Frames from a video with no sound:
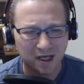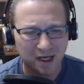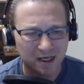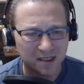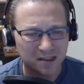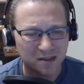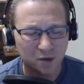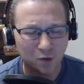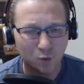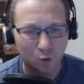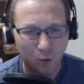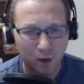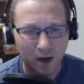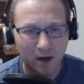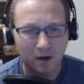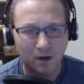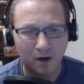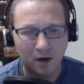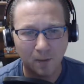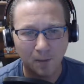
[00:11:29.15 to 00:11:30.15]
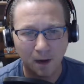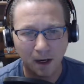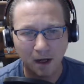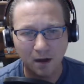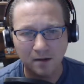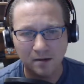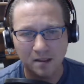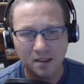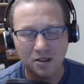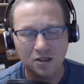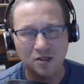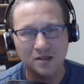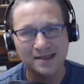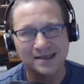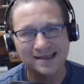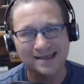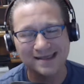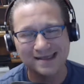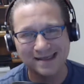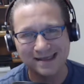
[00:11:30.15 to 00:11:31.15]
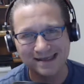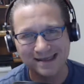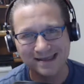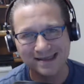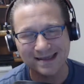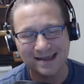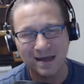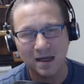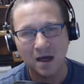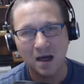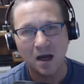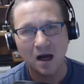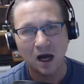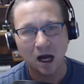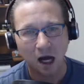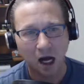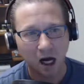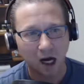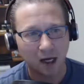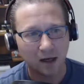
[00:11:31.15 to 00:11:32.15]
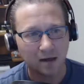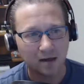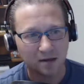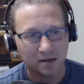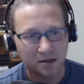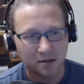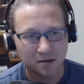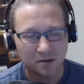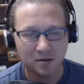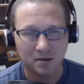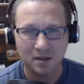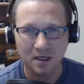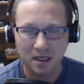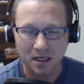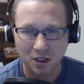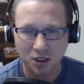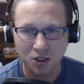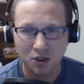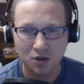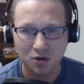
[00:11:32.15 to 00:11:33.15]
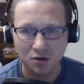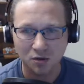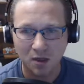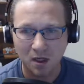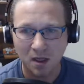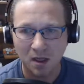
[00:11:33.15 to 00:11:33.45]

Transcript: as to where a politician sits on a certain issue,